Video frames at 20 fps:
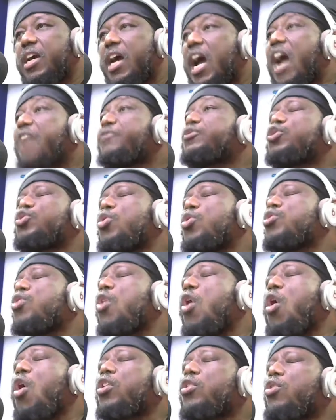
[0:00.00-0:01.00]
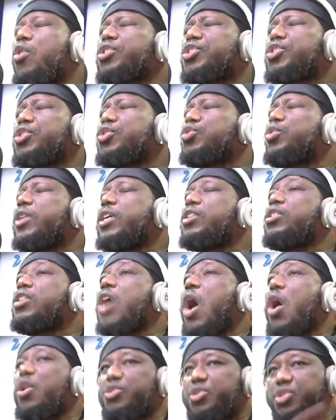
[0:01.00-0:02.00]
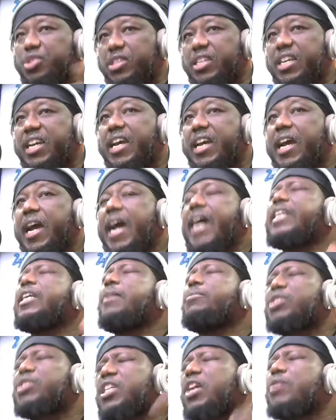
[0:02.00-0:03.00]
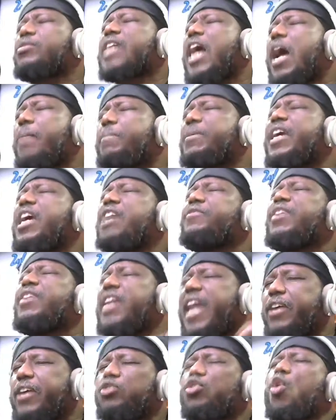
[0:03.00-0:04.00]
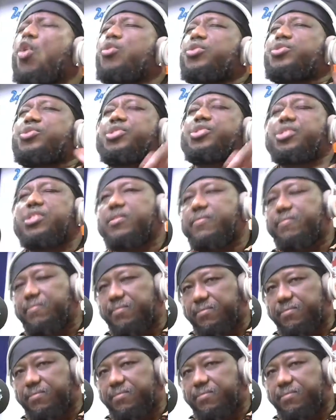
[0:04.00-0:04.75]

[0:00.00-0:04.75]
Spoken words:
have thrown all caution to the dogs and themselves are behaving like dogs.